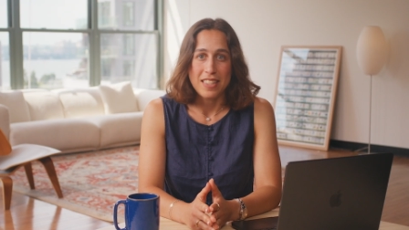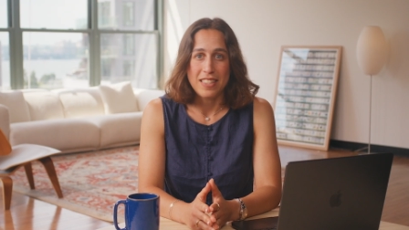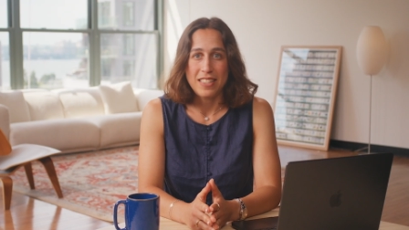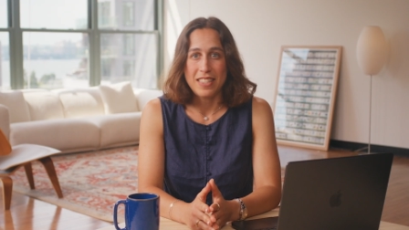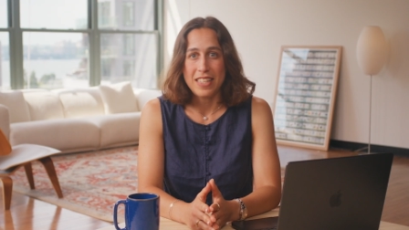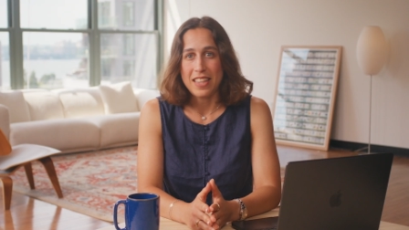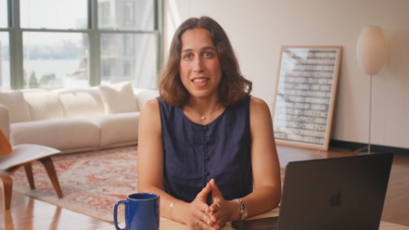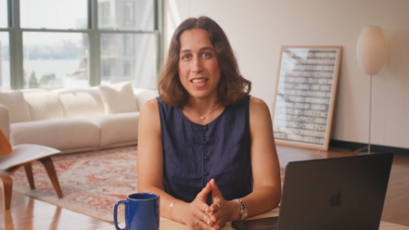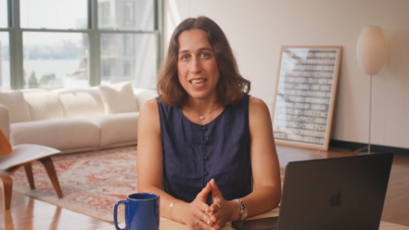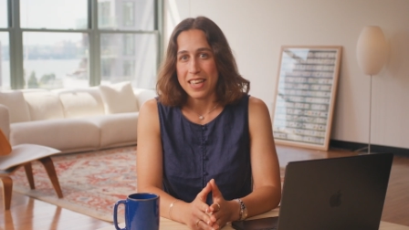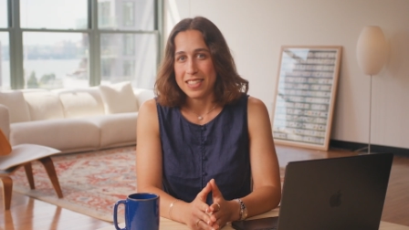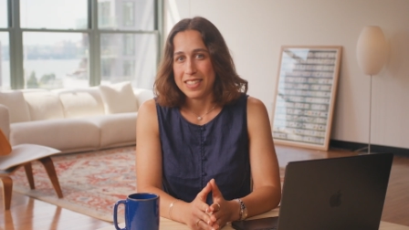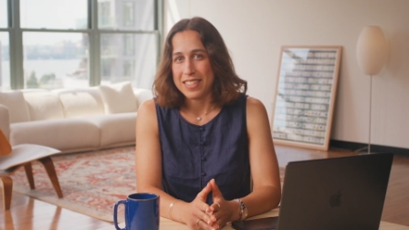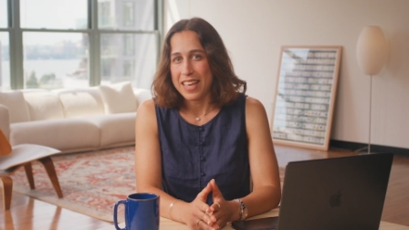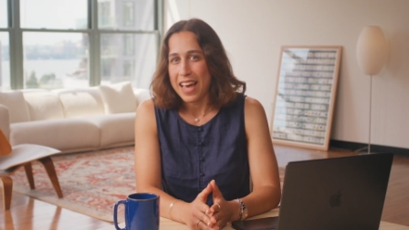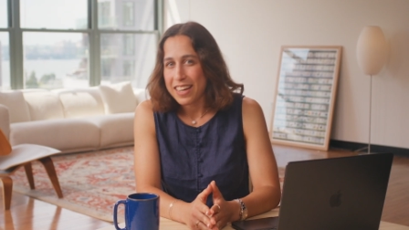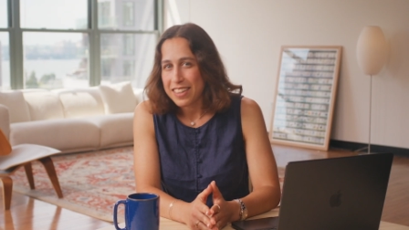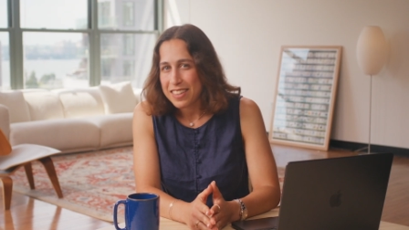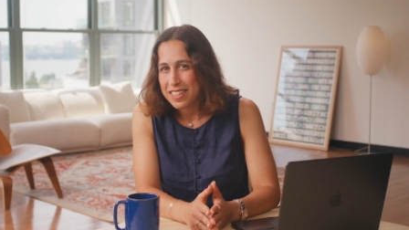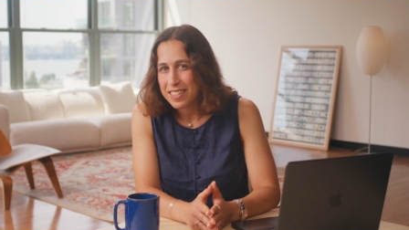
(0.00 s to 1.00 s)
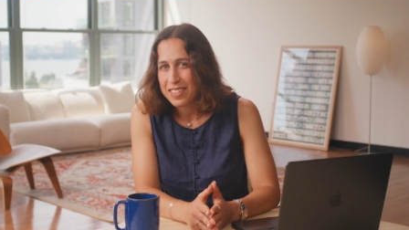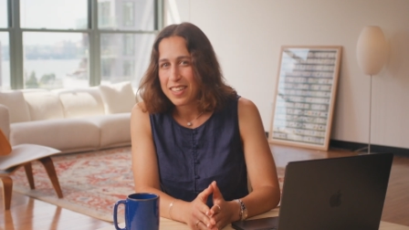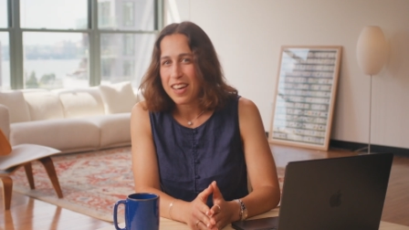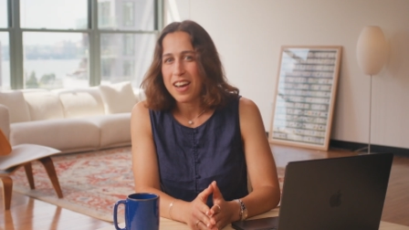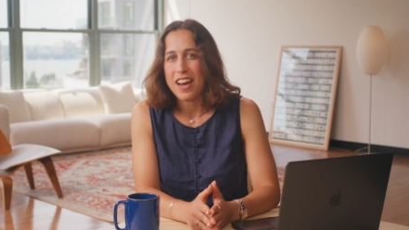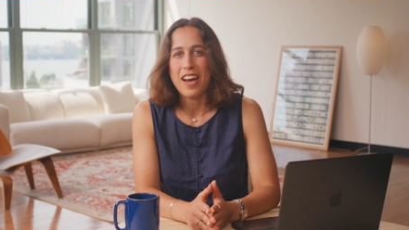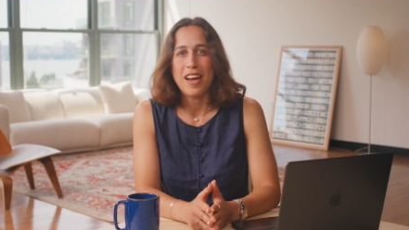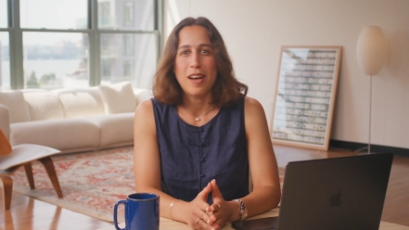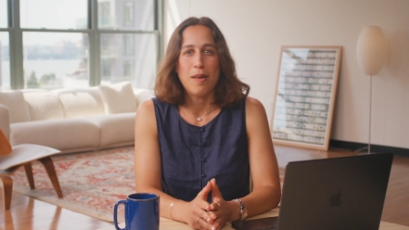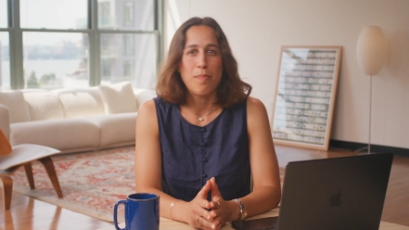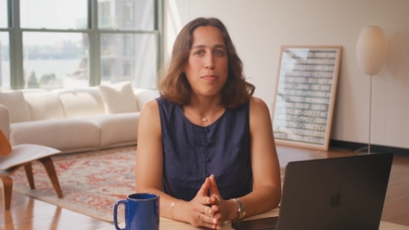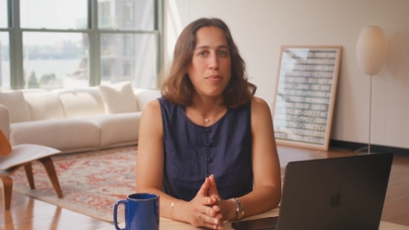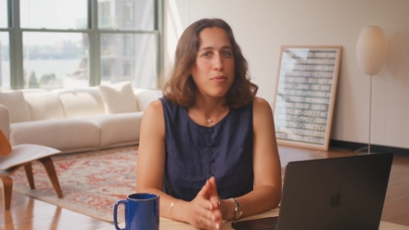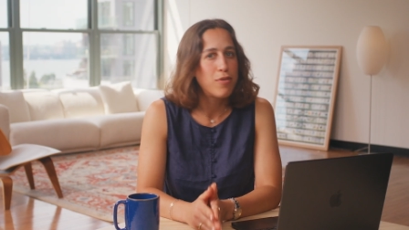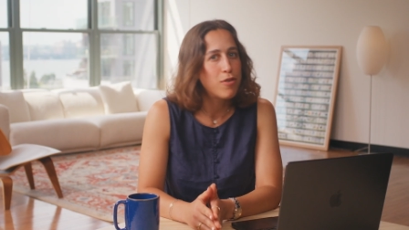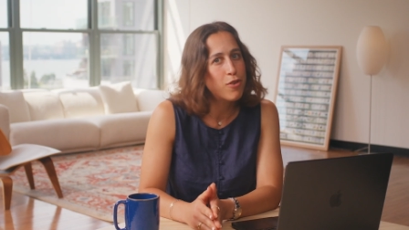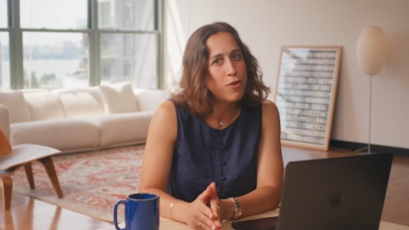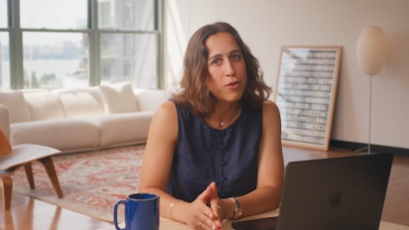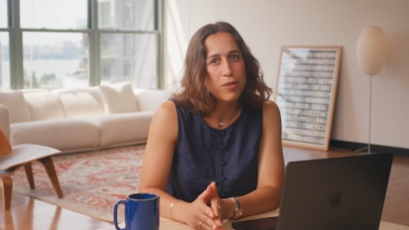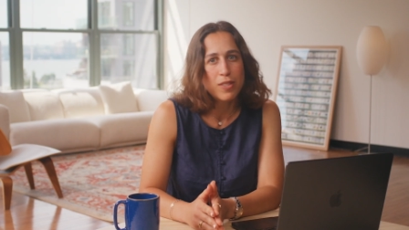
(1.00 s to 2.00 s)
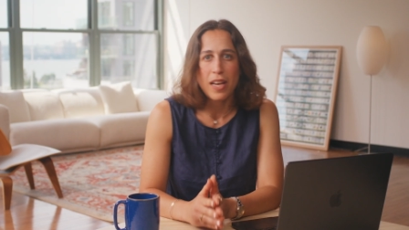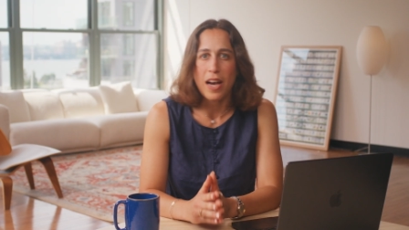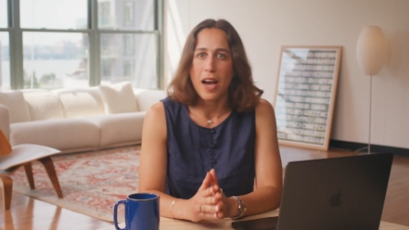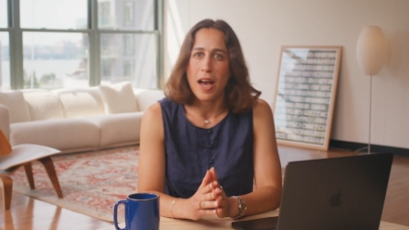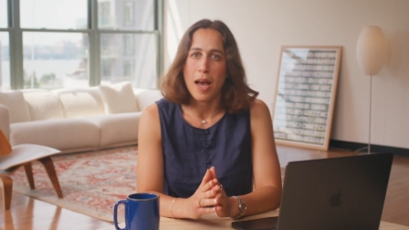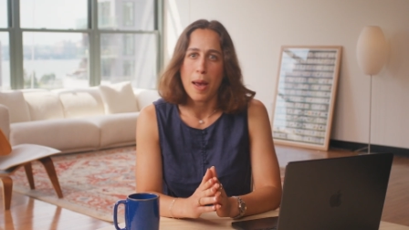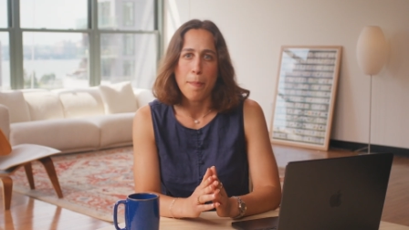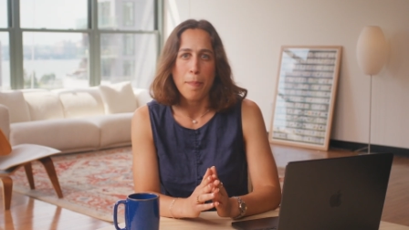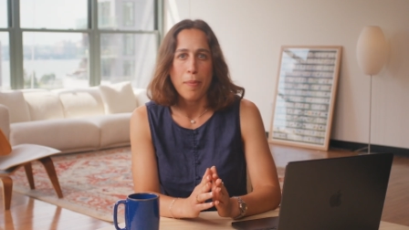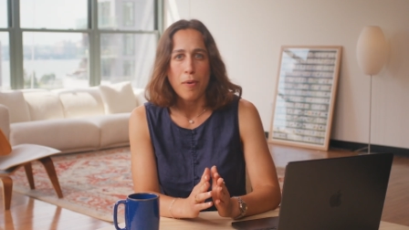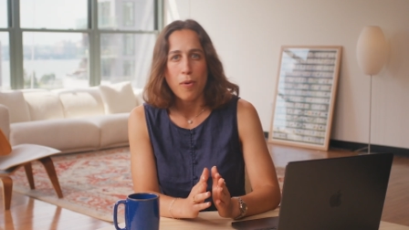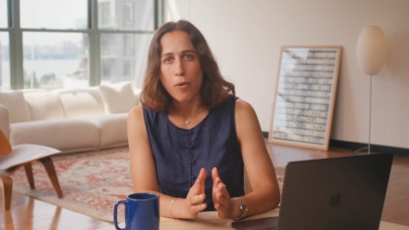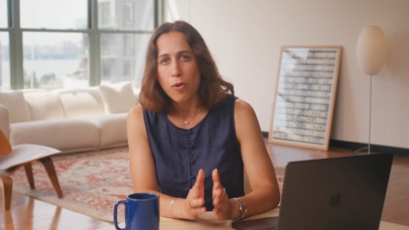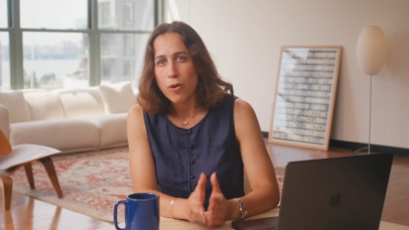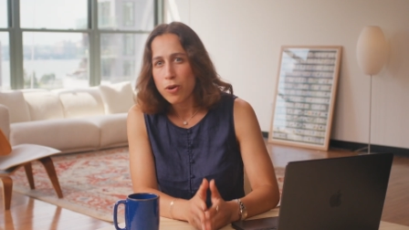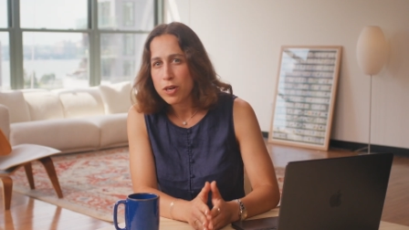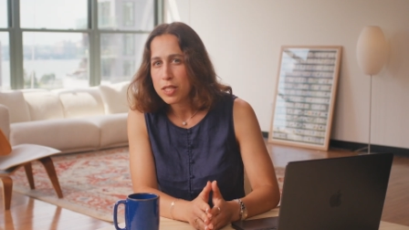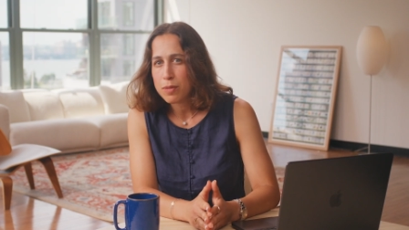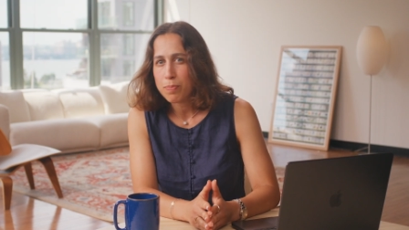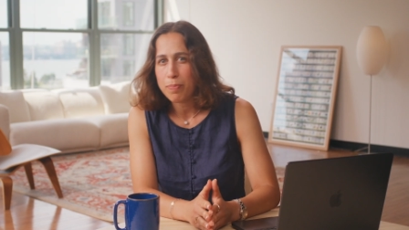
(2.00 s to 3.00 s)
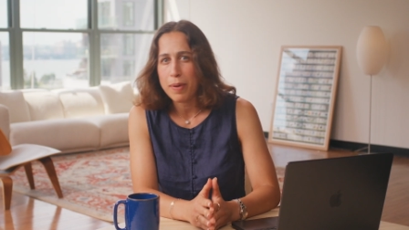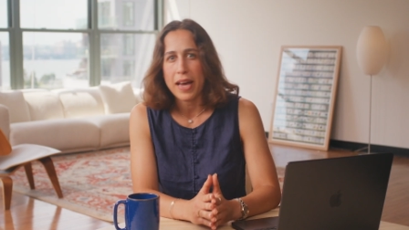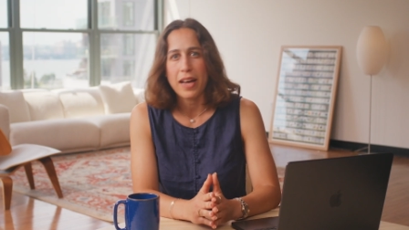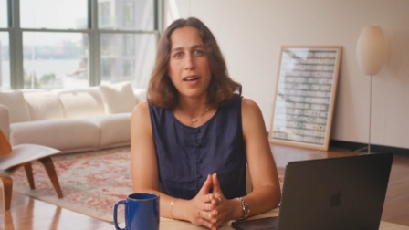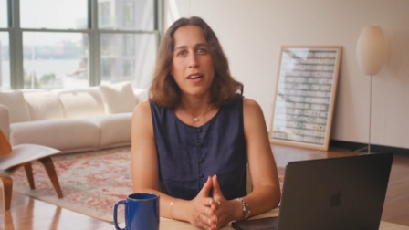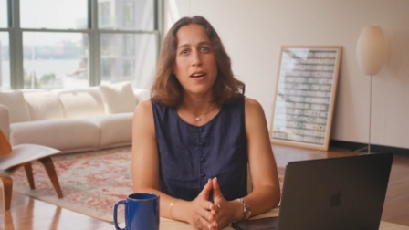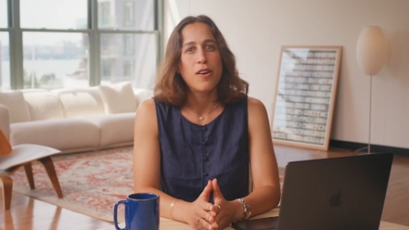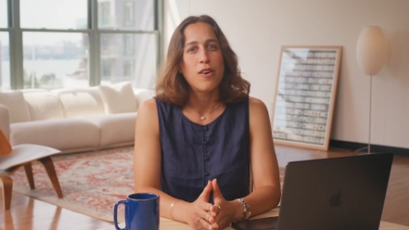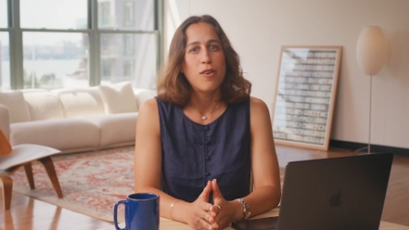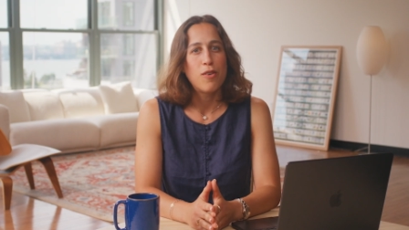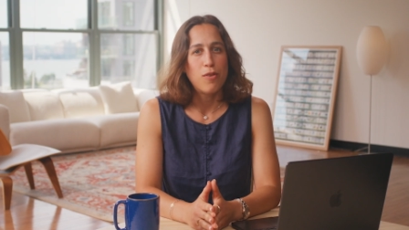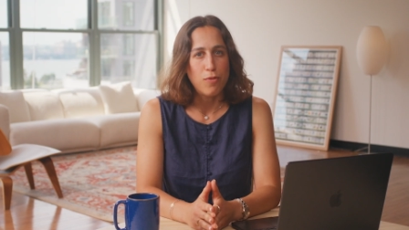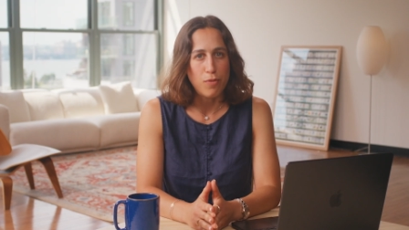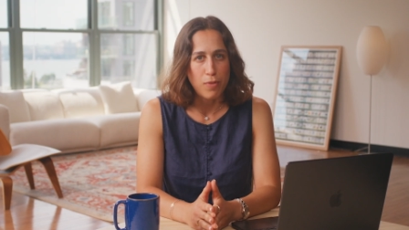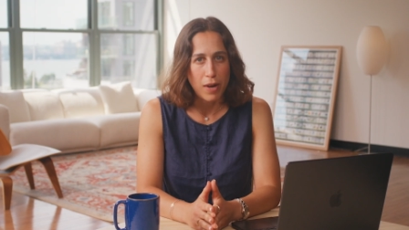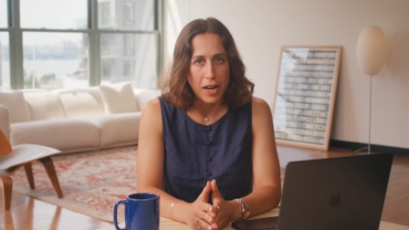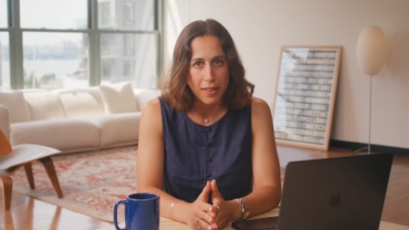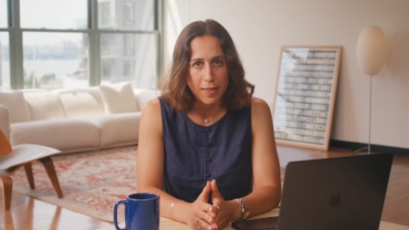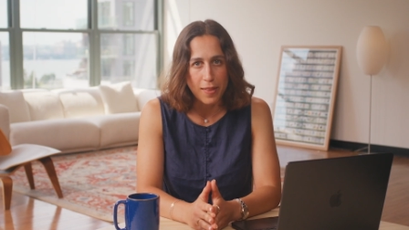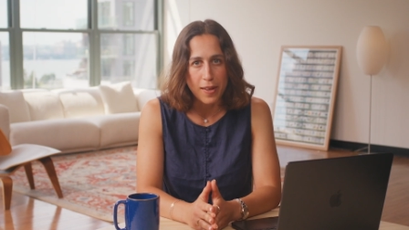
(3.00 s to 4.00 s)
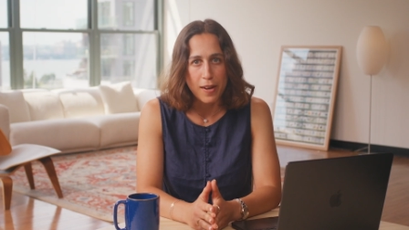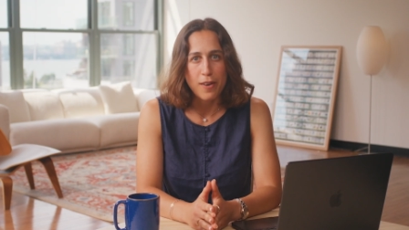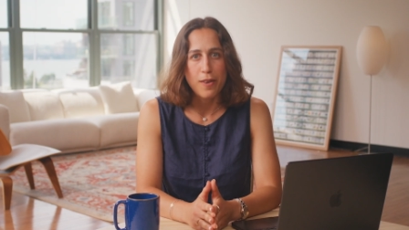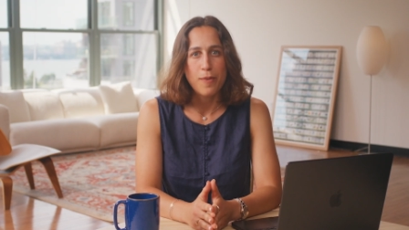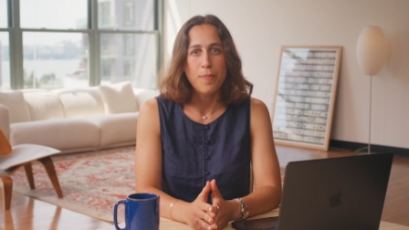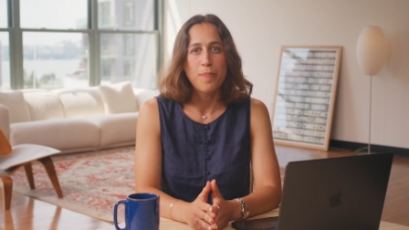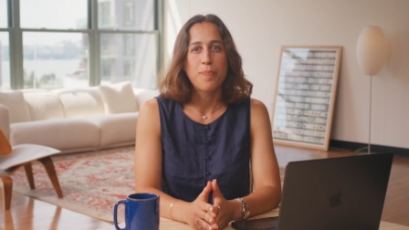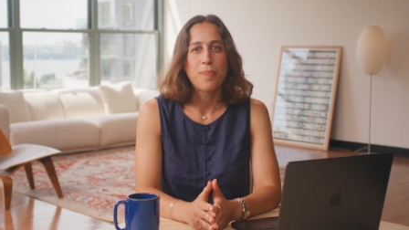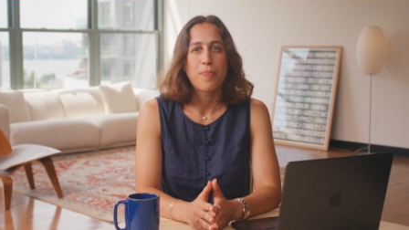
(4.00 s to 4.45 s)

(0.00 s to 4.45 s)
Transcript: and see the exact design, prototype, or spec right there.